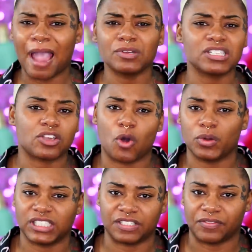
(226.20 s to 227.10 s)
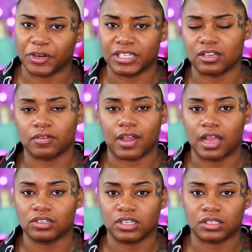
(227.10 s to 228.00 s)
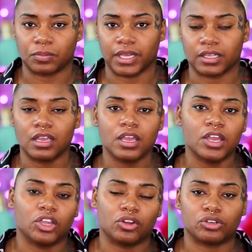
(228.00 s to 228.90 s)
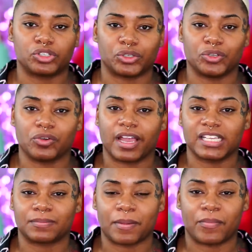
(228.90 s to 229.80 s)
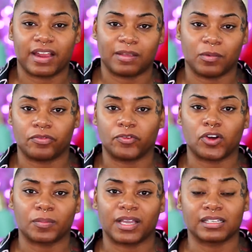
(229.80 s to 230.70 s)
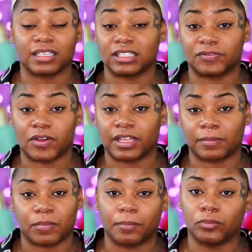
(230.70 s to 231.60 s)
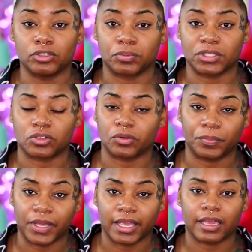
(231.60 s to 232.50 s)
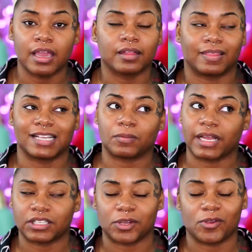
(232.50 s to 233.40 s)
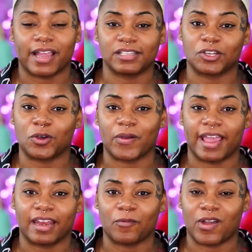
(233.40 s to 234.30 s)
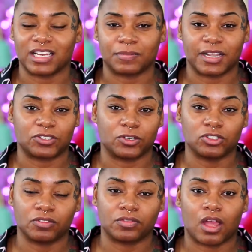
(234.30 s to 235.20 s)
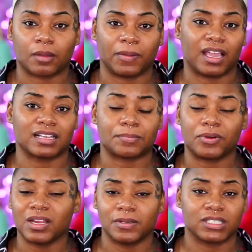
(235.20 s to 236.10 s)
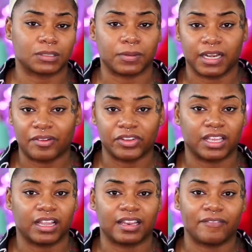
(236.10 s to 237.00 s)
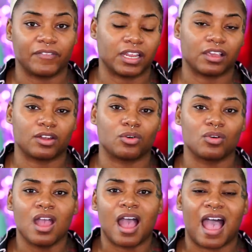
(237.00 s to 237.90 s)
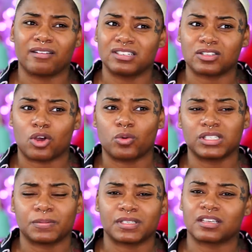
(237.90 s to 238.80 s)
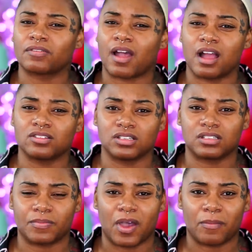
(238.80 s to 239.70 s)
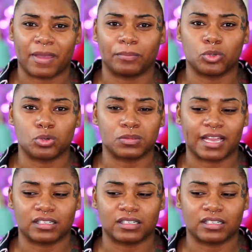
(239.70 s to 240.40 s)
I was just always just very self-conscious with, you know, showing you guys my body before, because I just felt like my boobs were so big. That's why I tell you guys to go ahead and watch my surgery vlog, because I pretty much explained everything in that video. I've just always been self-conscious about my boobs.